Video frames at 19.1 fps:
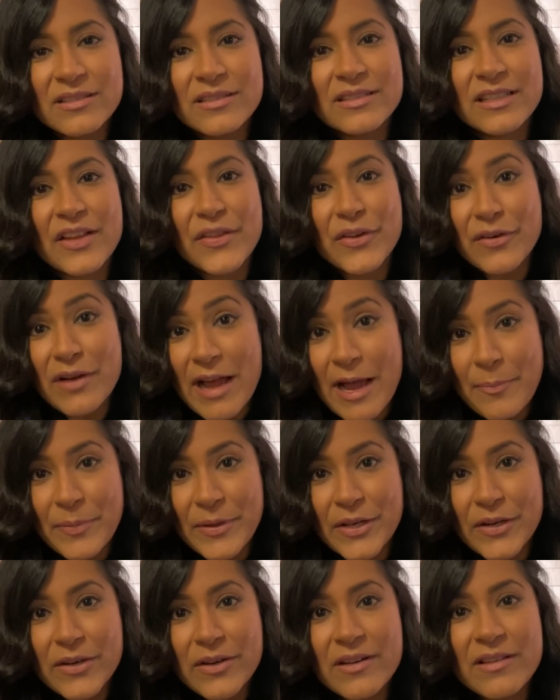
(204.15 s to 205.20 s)
that they're
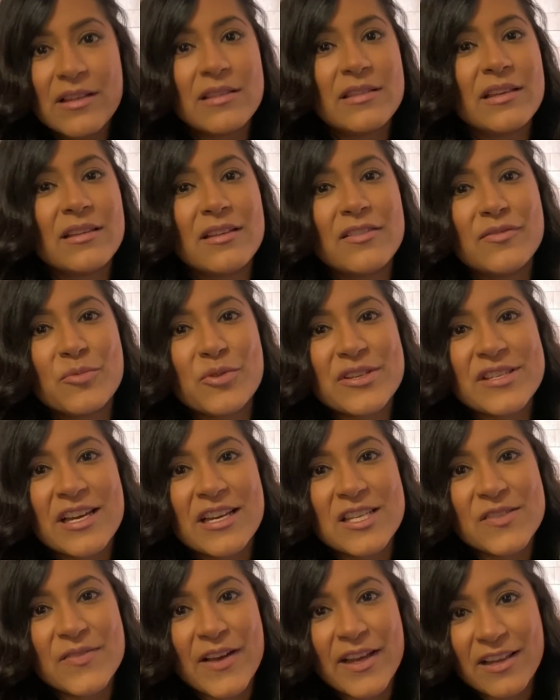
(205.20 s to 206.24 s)
happier, and that they live more
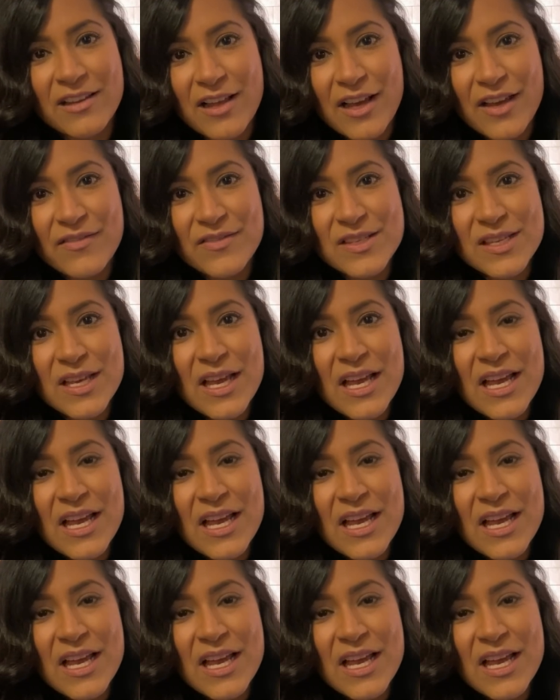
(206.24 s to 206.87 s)
satisfying lives.